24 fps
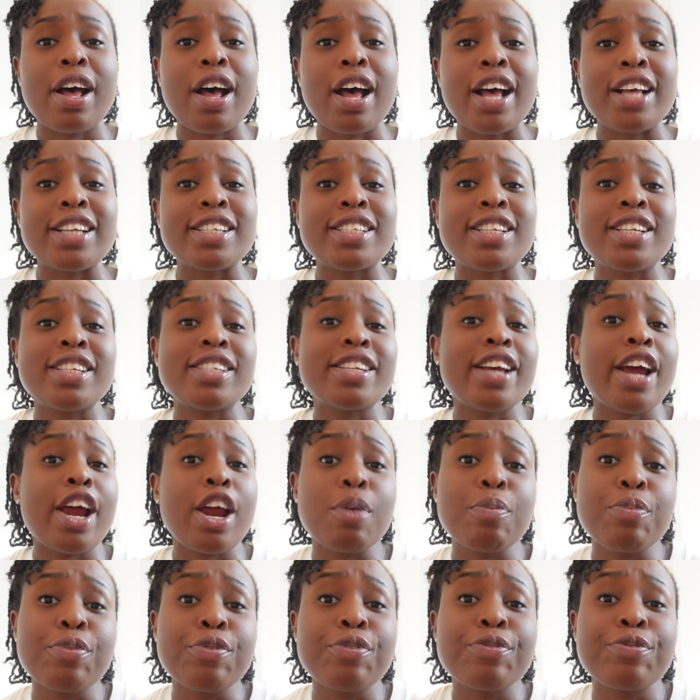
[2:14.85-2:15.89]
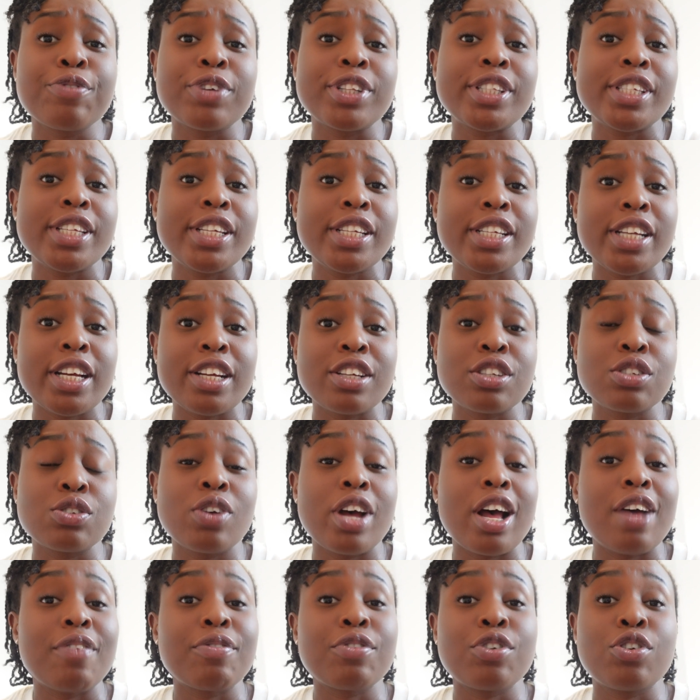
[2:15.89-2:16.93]
as desirable for teachers to
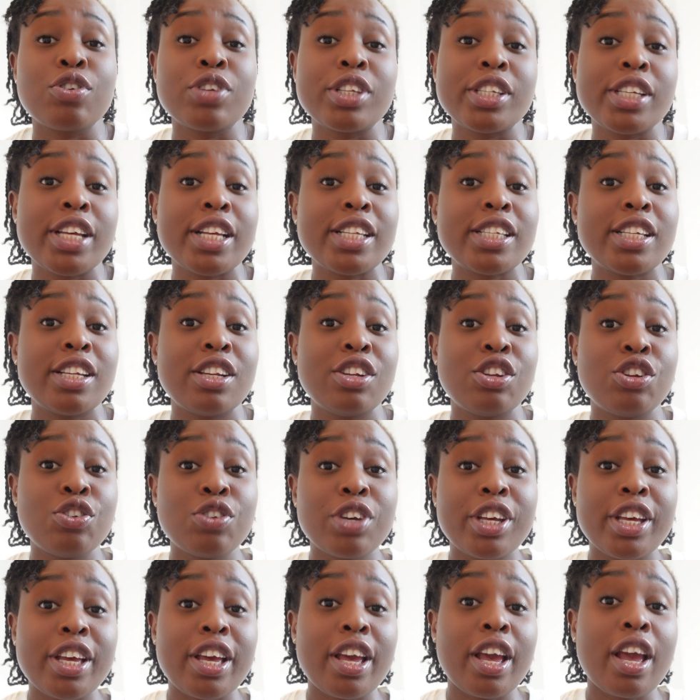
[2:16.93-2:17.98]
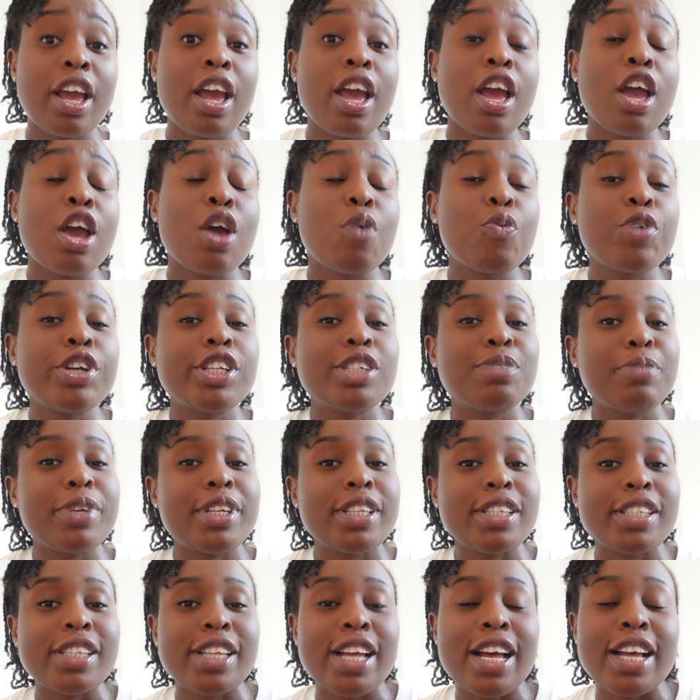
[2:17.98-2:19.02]
have QTS in the UK, which
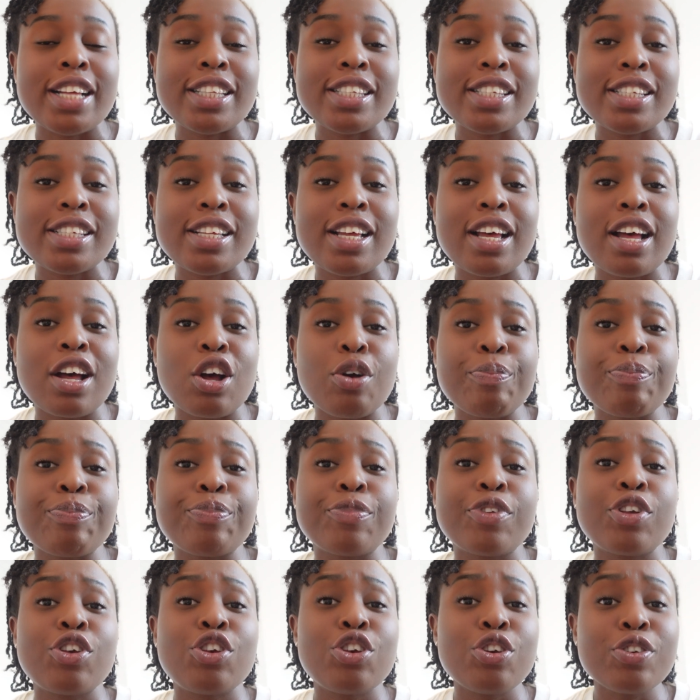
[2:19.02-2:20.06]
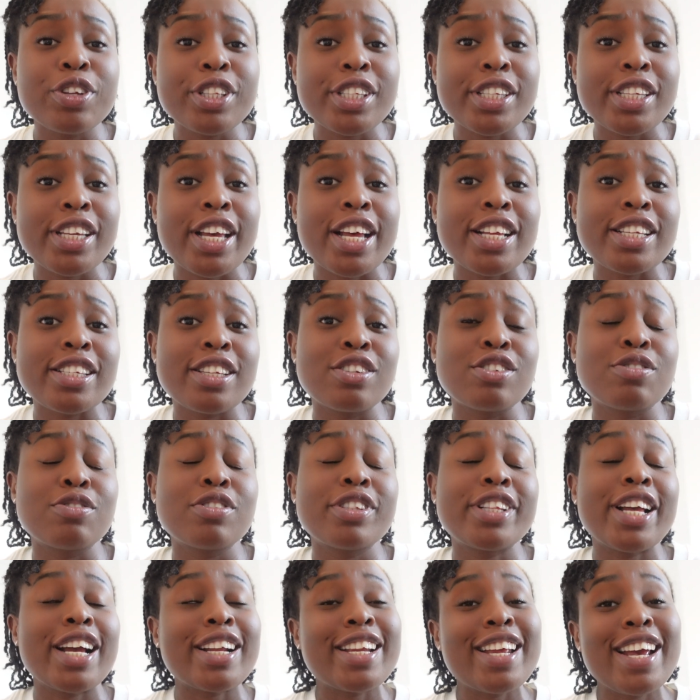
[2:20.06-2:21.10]
means that QTS is
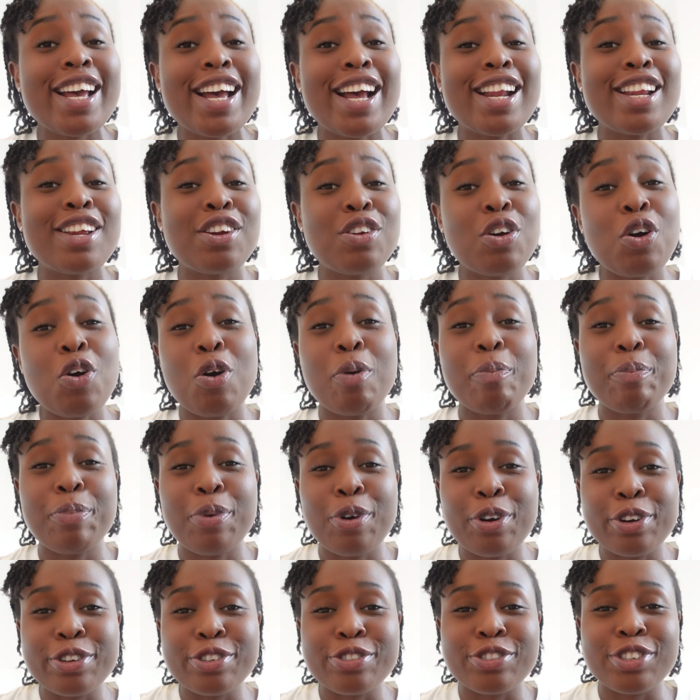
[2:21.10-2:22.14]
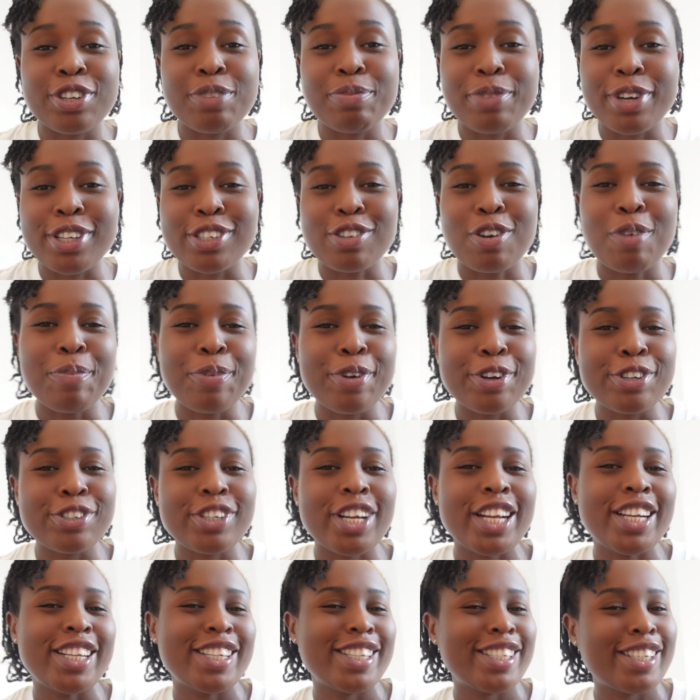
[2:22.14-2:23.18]
technically not compulsory, but it's
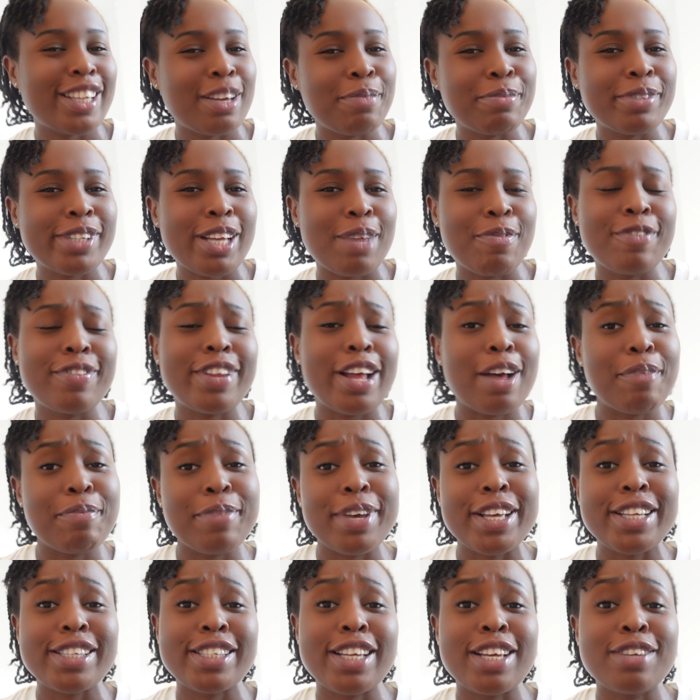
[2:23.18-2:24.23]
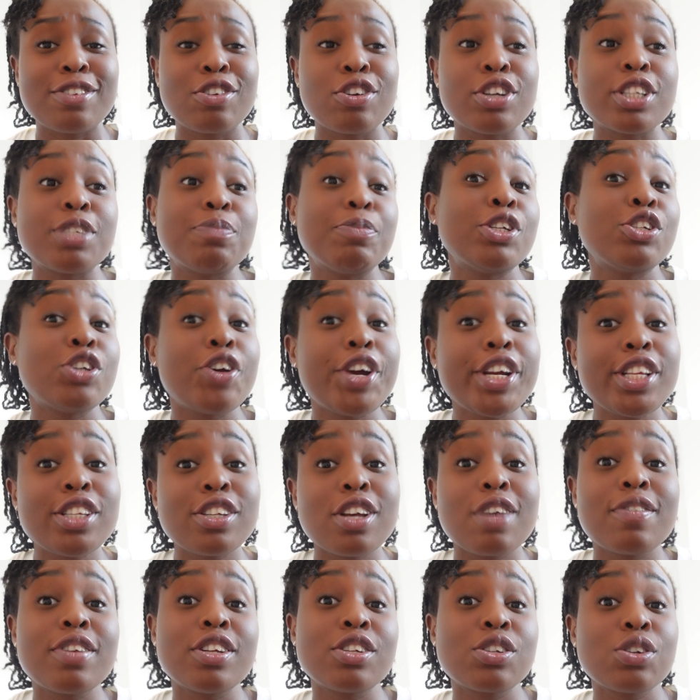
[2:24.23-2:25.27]
compulsory at the same time, if that makes sense, because
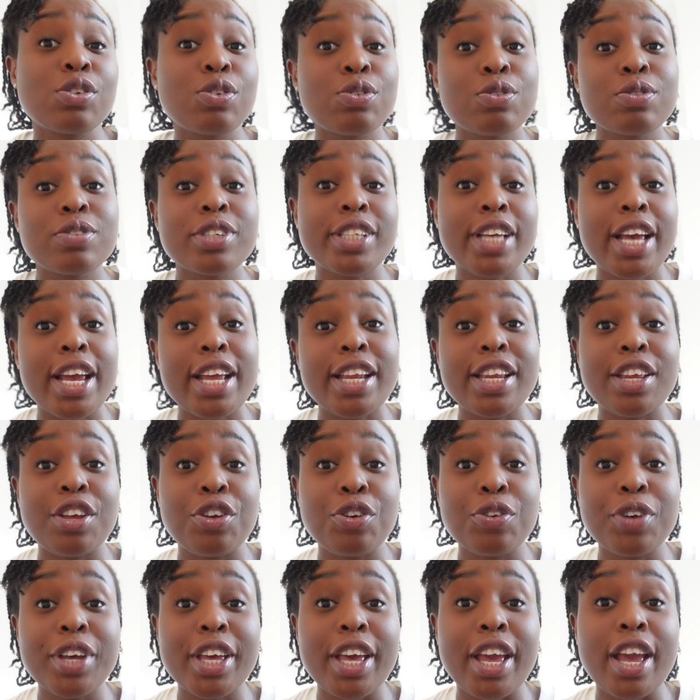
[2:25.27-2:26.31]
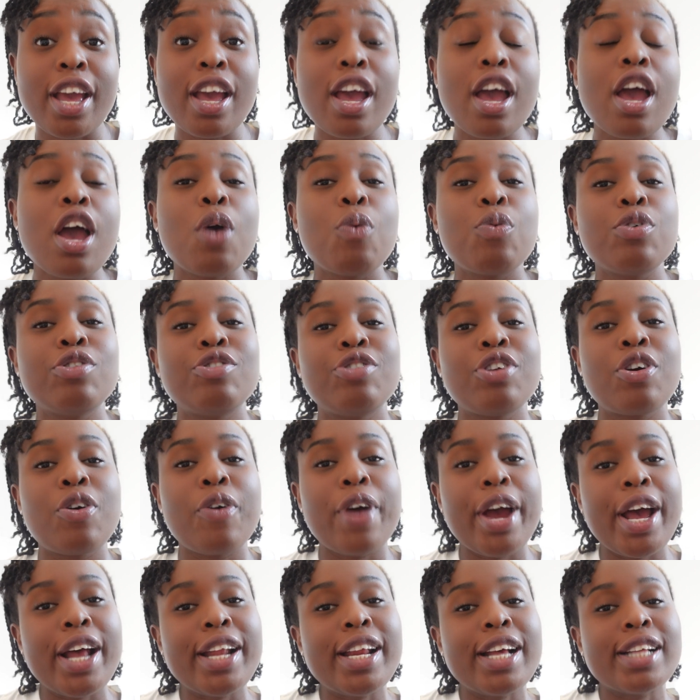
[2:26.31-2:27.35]
majority of the schools here in the UK would
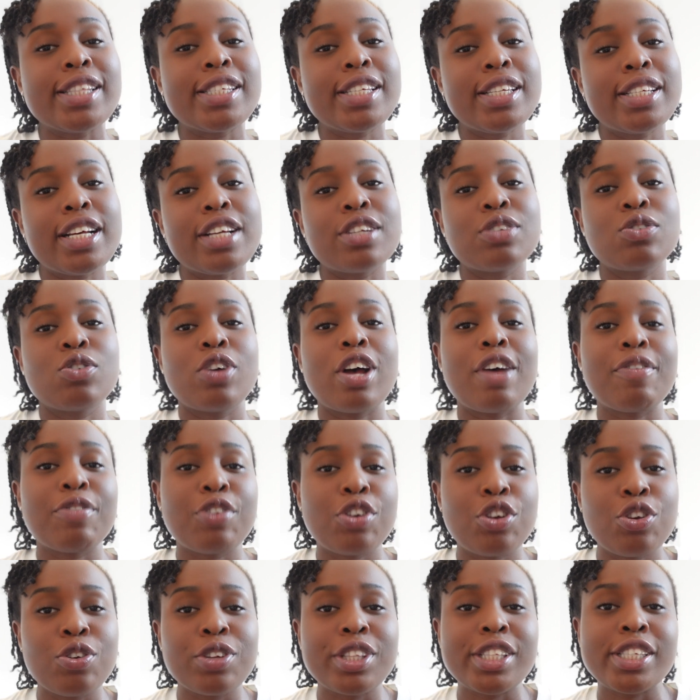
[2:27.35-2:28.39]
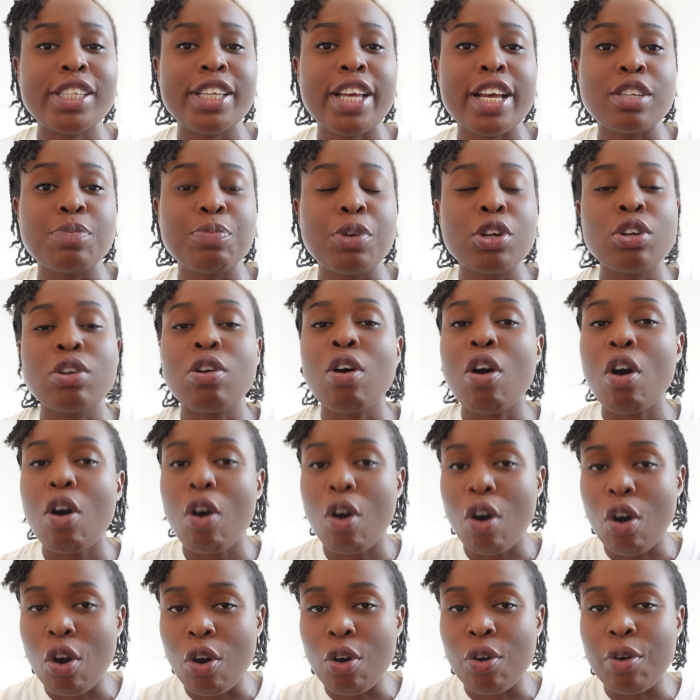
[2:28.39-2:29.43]
require their teachers to have QTS, but not
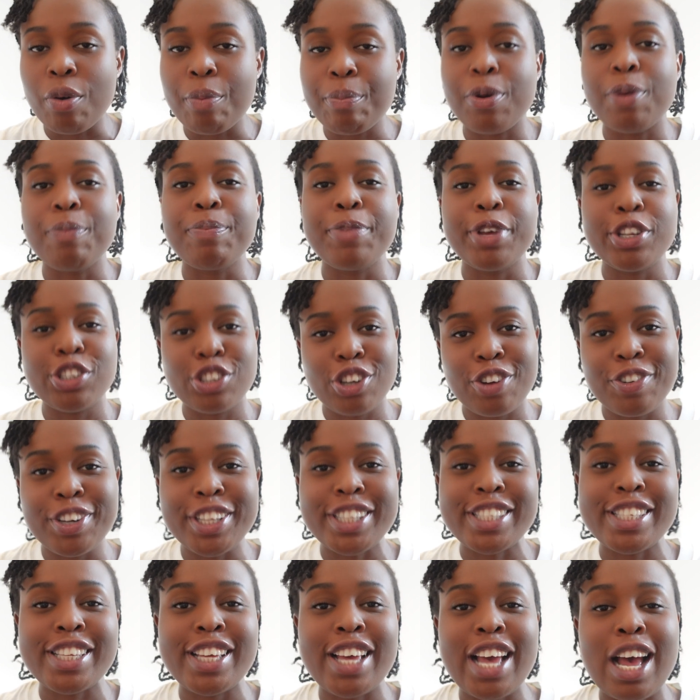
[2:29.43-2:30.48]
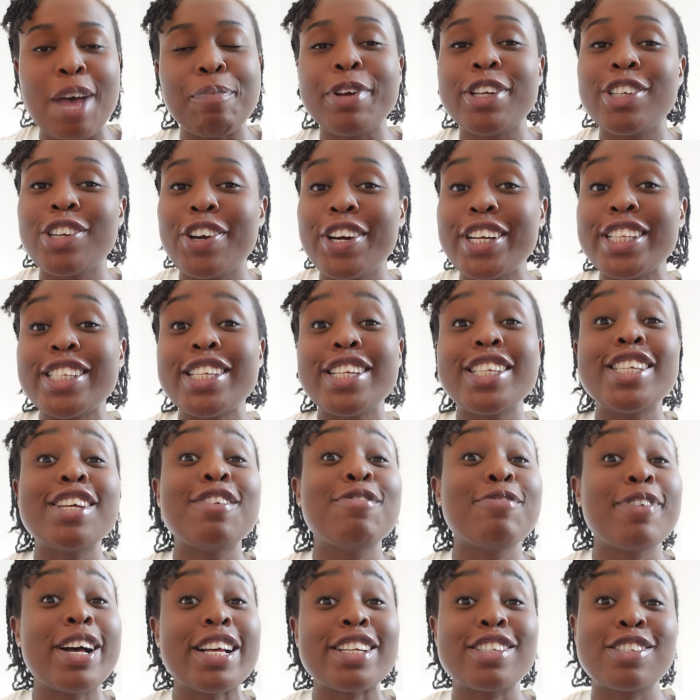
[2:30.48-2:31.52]
all, but majority, and majority is a
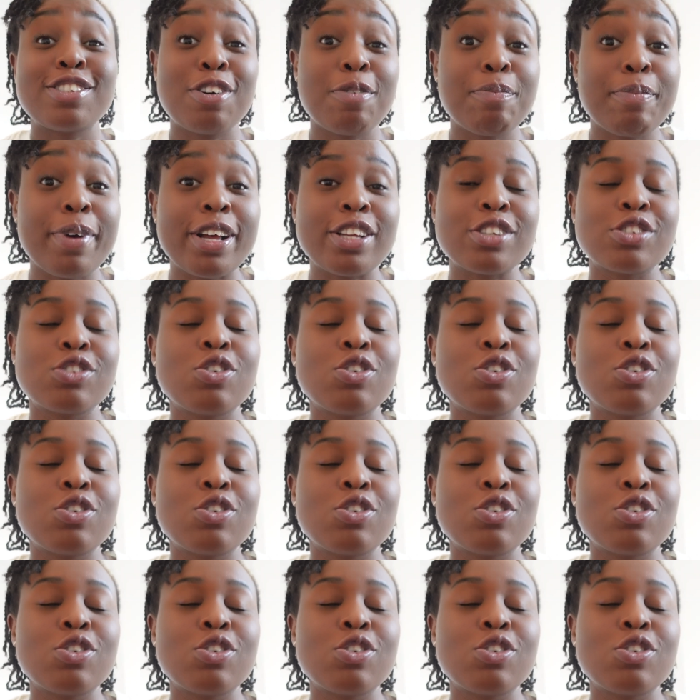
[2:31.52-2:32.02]
vast number.